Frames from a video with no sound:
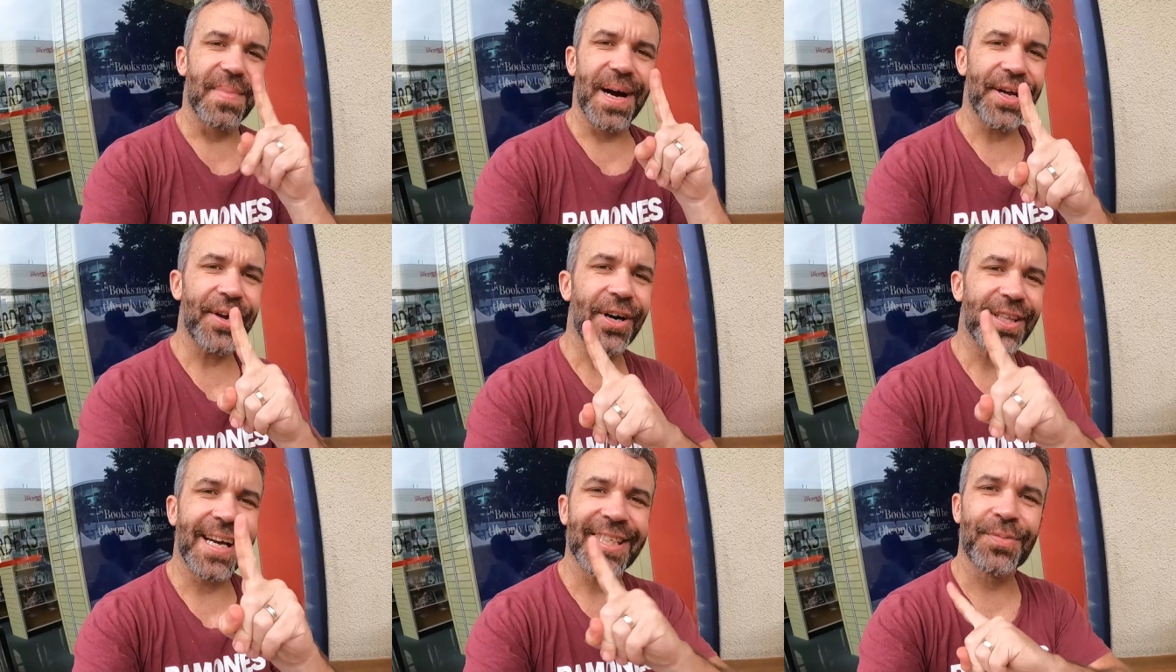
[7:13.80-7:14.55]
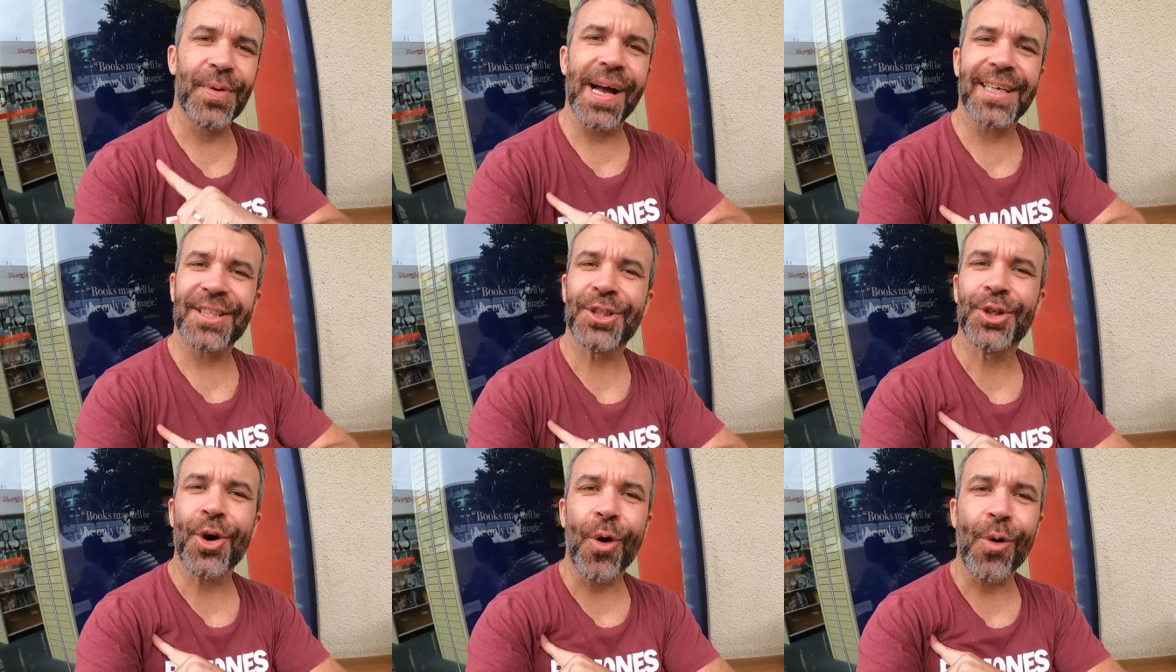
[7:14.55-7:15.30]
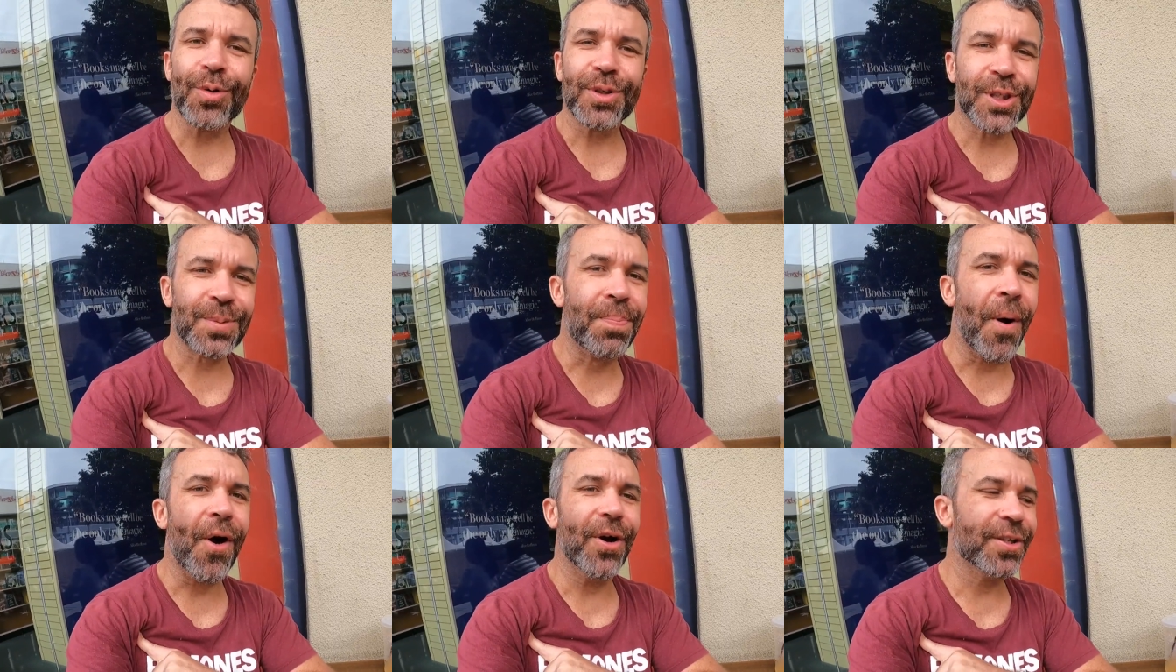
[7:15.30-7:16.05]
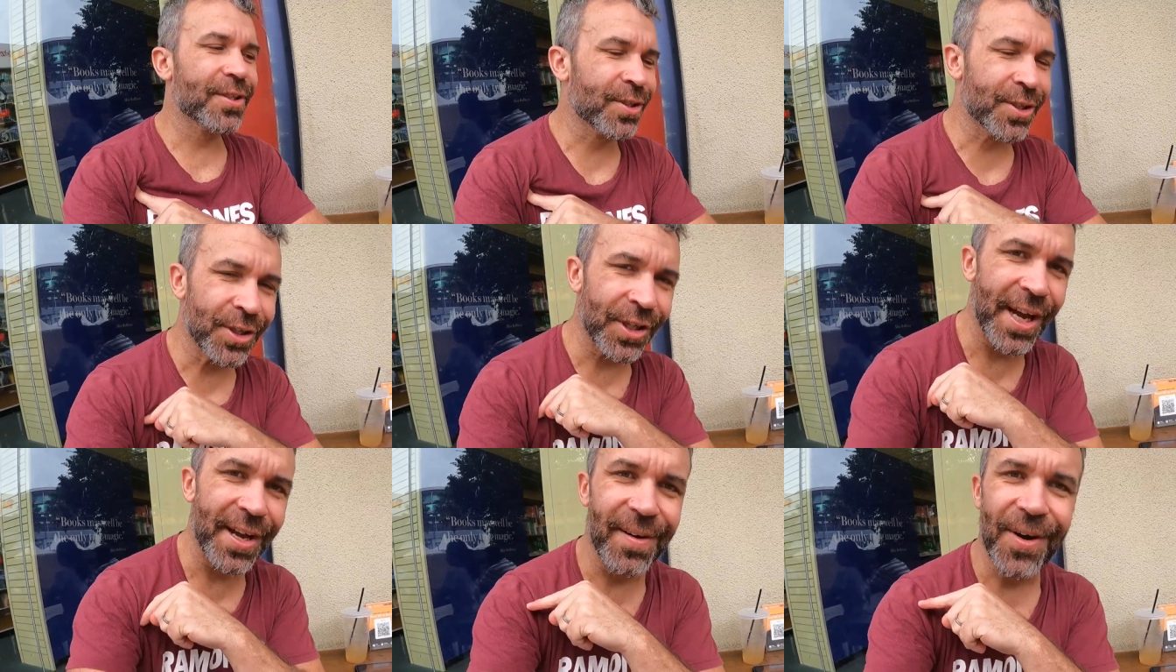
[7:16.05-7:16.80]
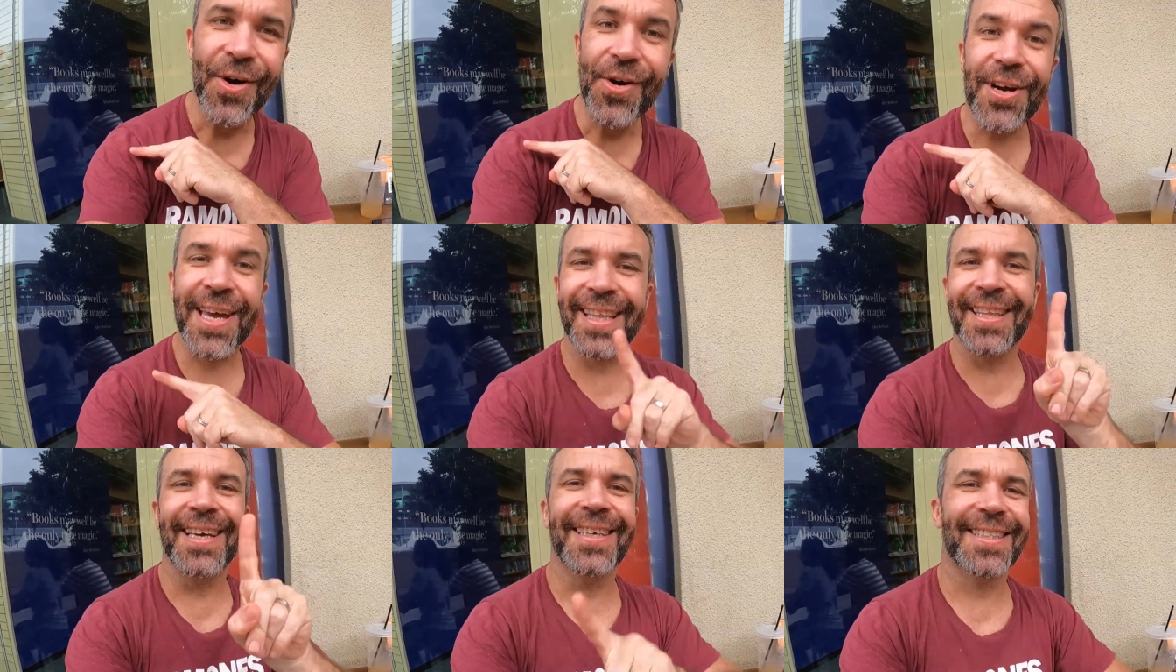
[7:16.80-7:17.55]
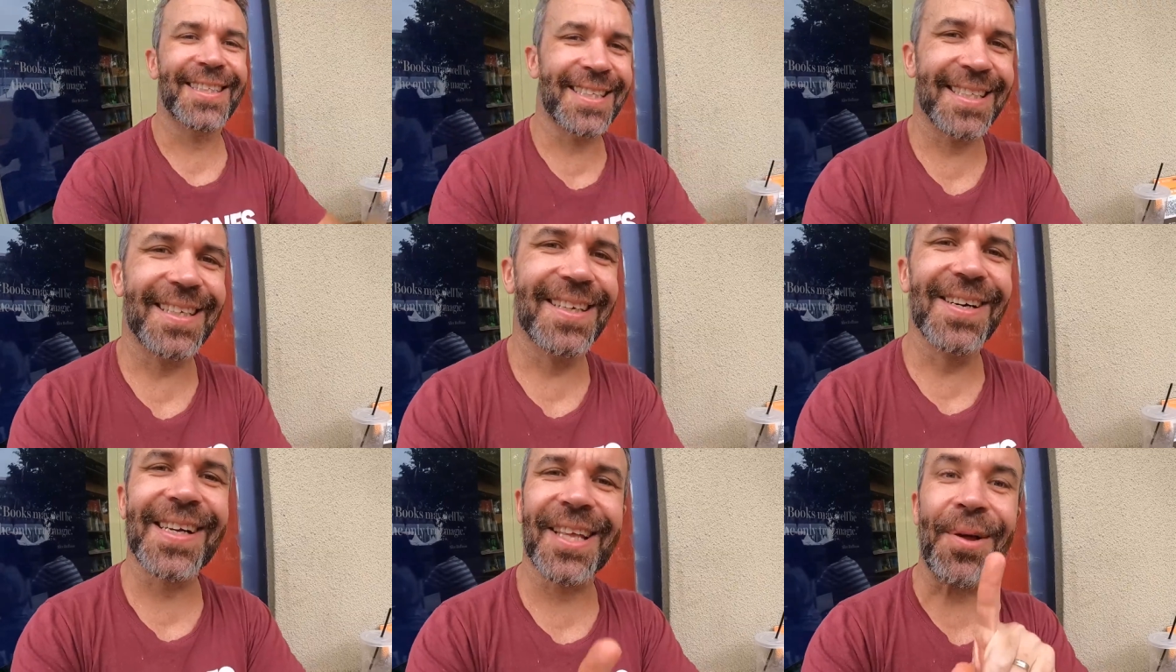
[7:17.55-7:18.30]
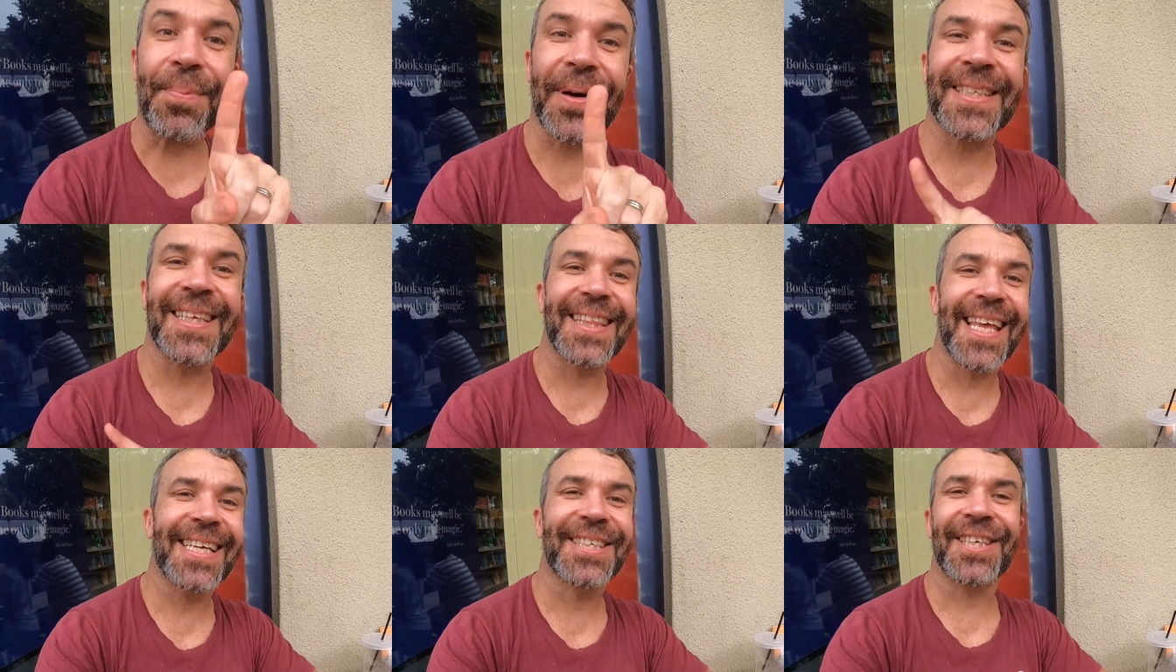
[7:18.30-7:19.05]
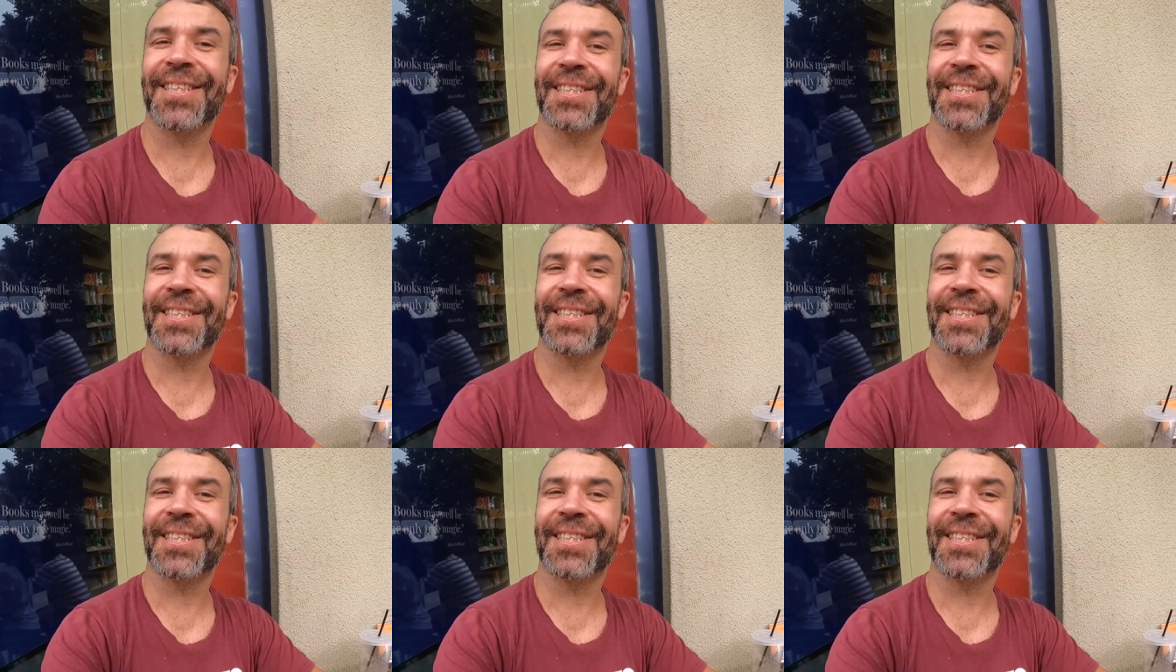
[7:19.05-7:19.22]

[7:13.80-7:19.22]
My God, guys, we are so spoiled today. Look at this. Look at the presentation.